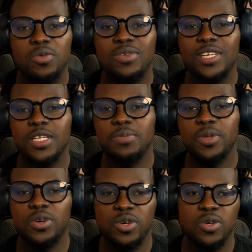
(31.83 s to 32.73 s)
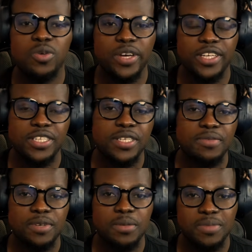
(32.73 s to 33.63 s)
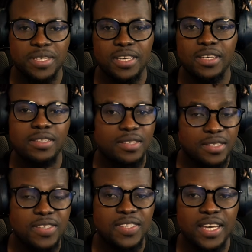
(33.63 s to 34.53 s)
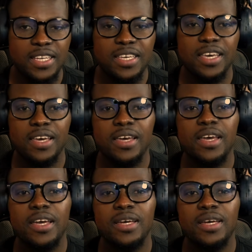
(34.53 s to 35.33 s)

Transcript: we'll explore Google Agent Development Kit, that is ADK,